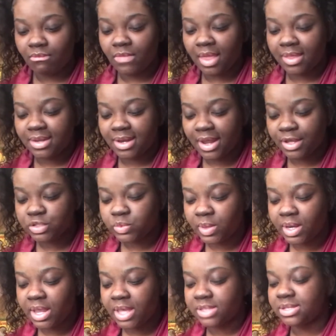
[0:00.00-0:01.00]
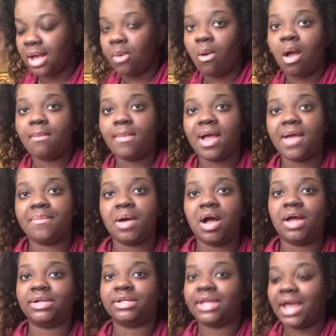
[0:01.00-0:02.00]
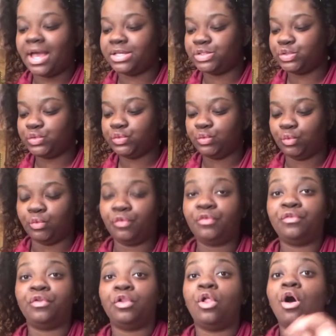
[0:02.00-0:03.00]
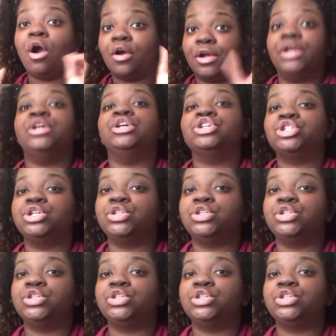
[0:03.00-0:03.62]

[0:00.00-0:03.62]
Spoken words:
The next one is I want my podcast to flourish in